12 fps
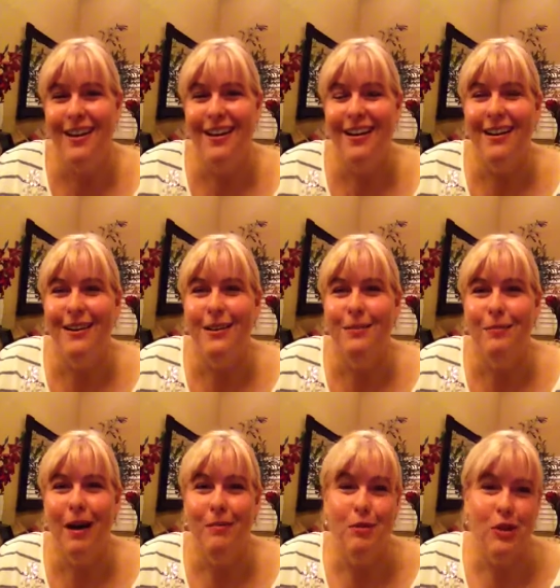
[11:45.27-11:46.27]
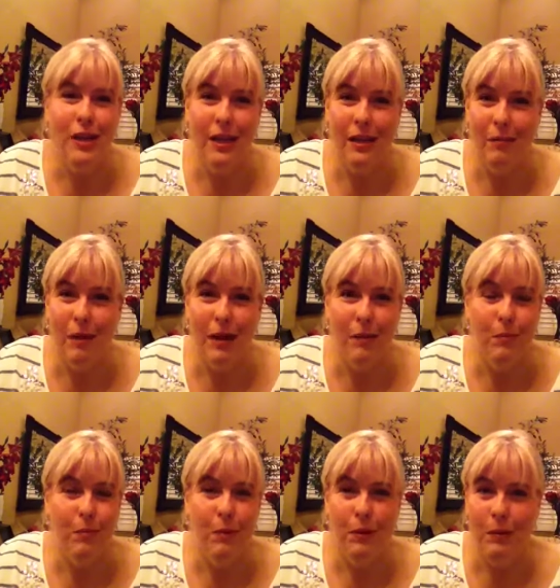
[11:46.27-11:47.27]
Um, I'm drinking my
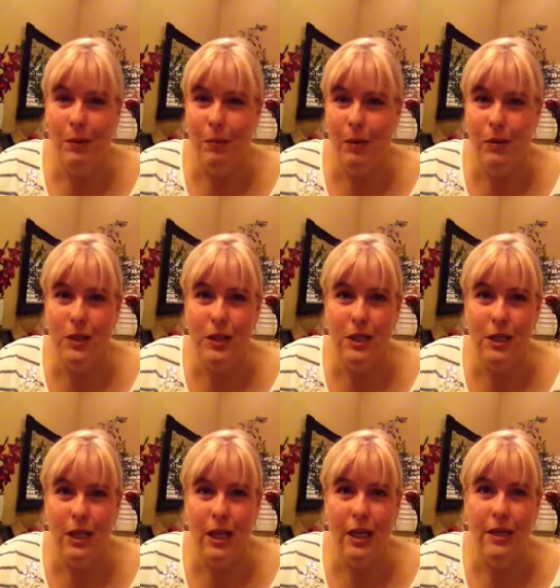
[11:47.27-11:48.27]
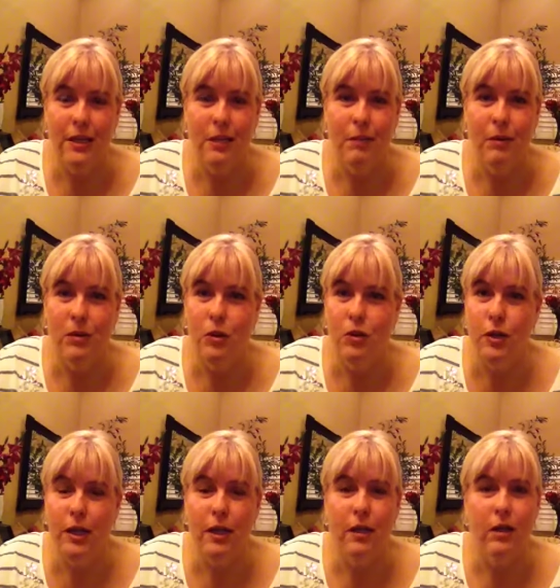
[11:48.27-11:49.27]
Premier Protein Shakes. I'm also
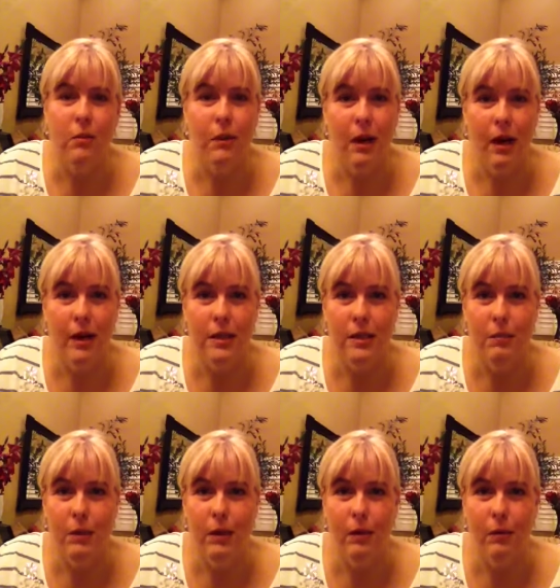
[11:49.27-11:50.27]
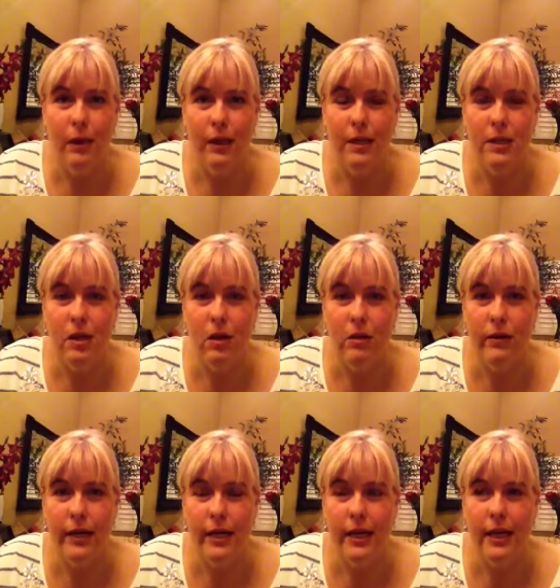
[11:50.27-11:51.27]
drinking a little bit of Isopure when I can
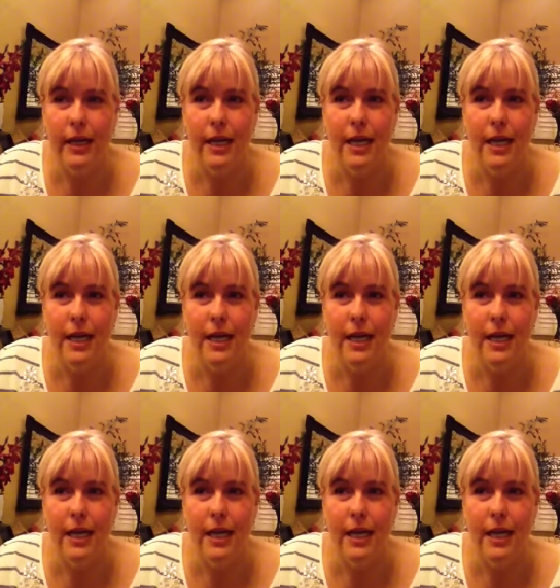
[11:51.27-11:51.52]
tolerate it.